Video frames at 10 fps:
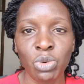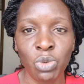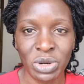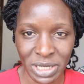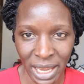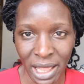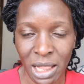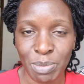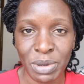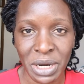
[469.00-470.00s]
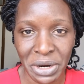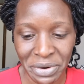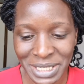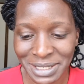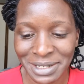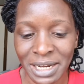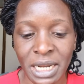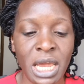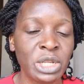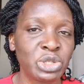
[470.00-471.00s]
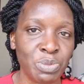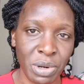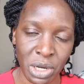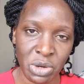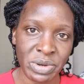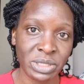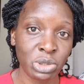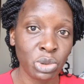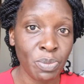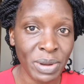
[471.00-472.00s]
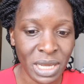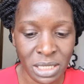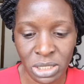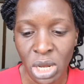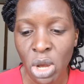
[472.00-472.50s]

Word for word: would help Christian entrepreneurs to build